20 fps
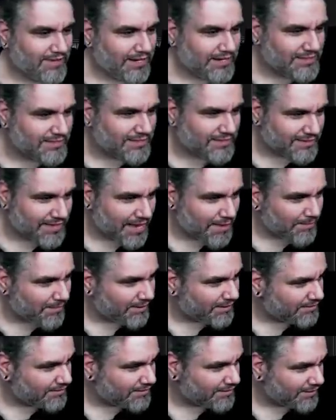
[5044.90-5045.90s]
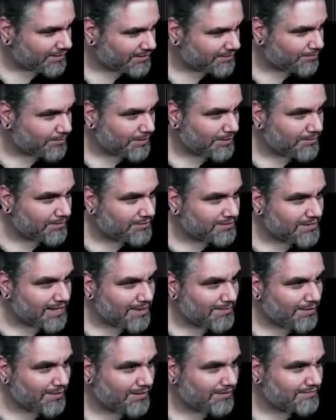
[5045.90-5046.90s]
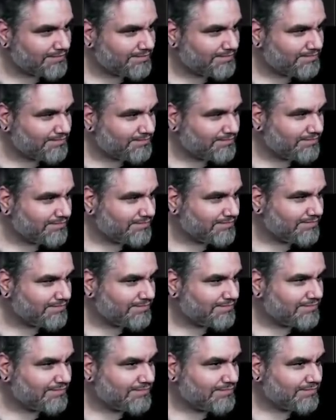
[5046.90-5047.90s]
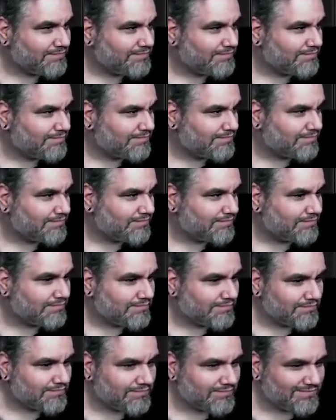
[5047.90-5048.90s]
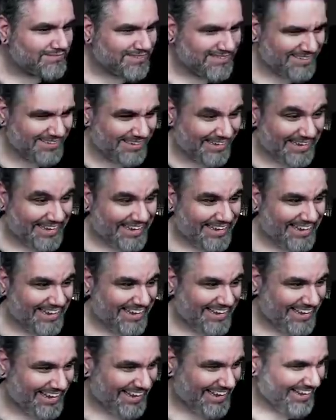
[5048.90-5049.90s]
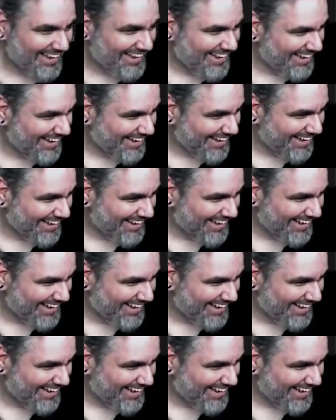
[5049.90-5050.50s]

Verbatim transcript: That's the Scat Man. You guys familiar with the Scat Man? People always start one way or the other, so check out my message to you.